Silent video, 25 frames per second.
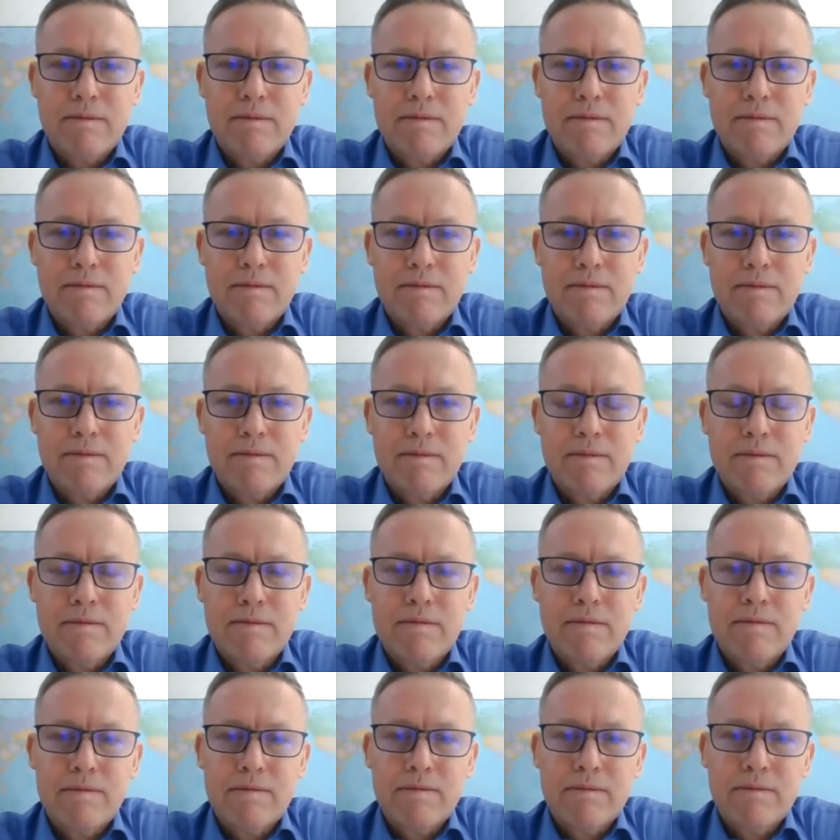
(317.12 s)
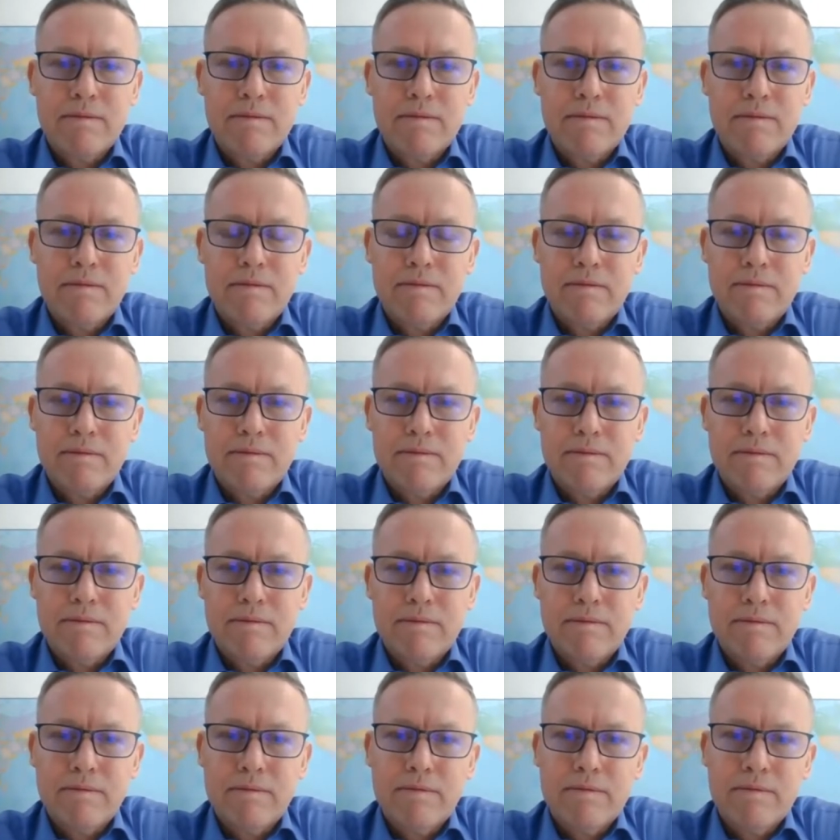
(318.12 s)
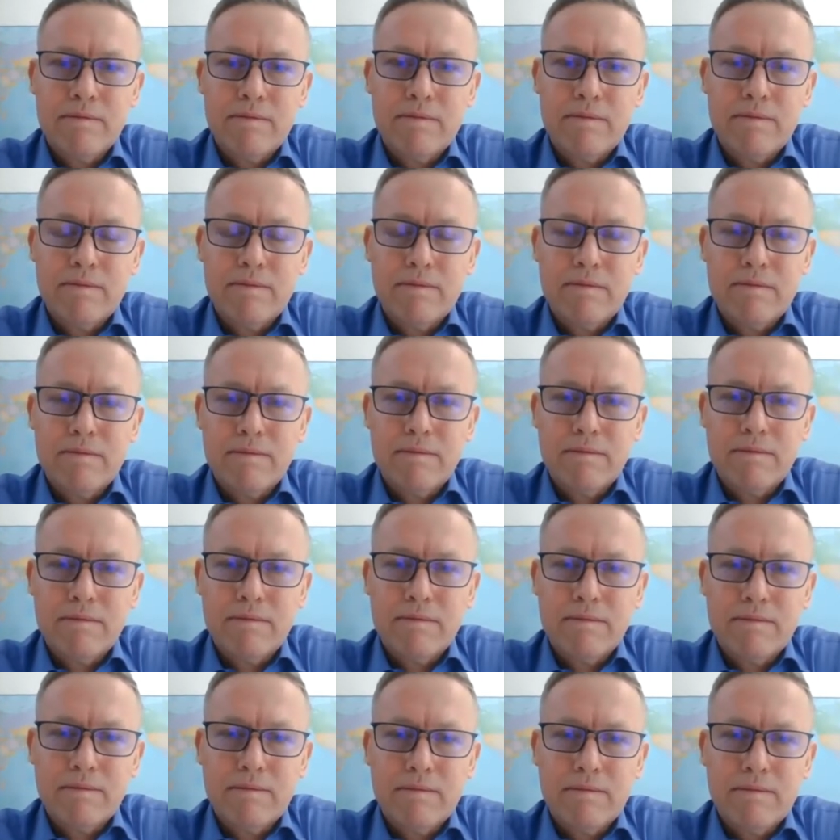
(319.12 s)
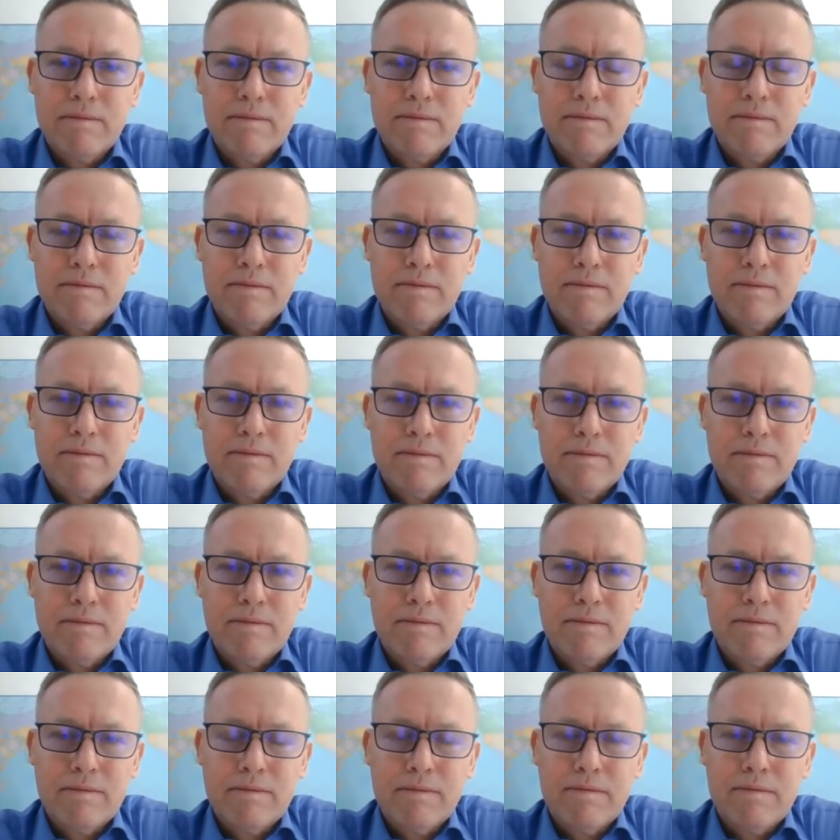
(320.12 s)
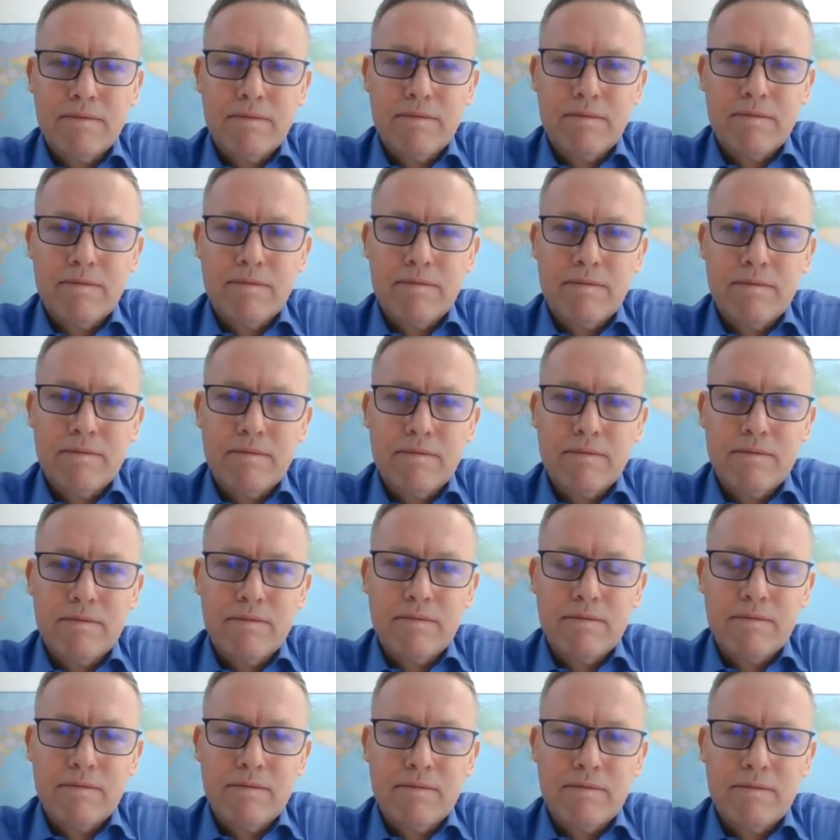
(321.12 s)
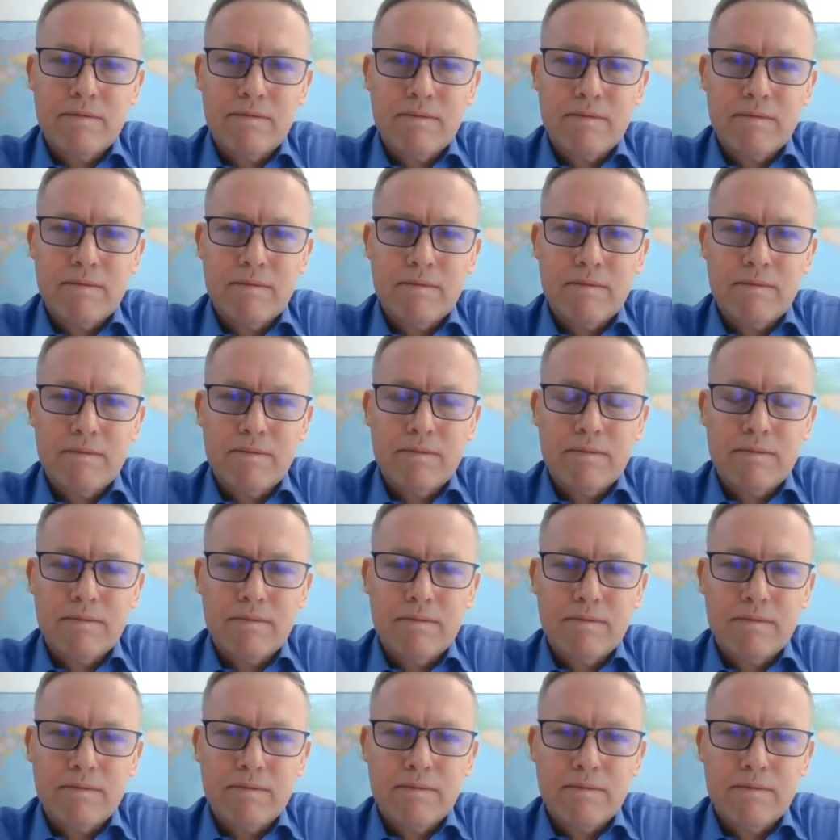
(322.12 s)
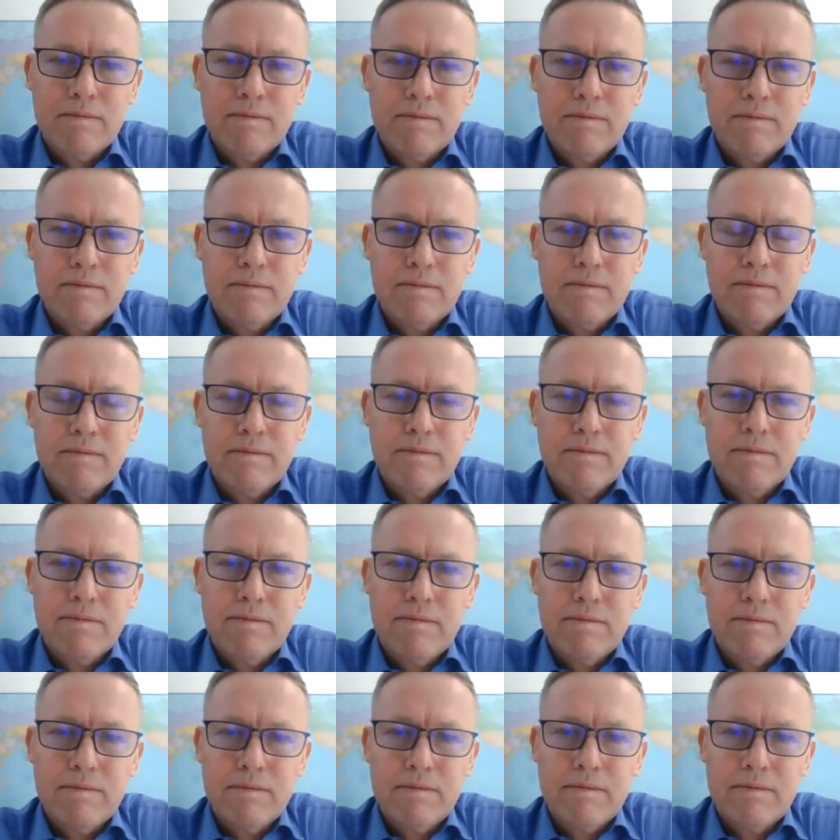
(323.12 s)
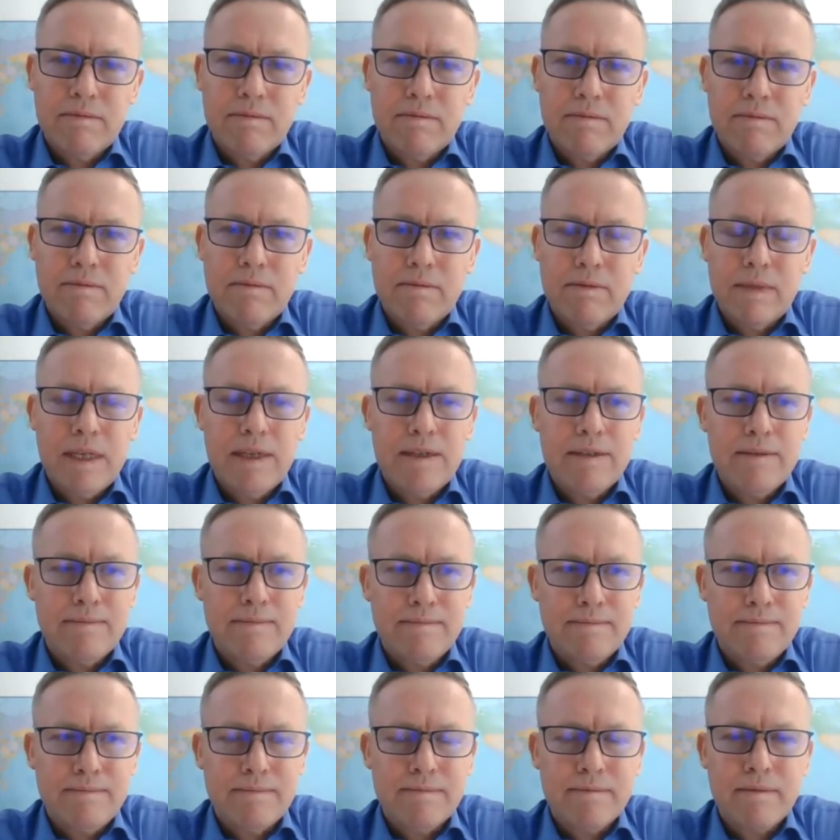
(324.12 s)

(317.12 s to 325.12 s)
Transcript: The person shown says nothing.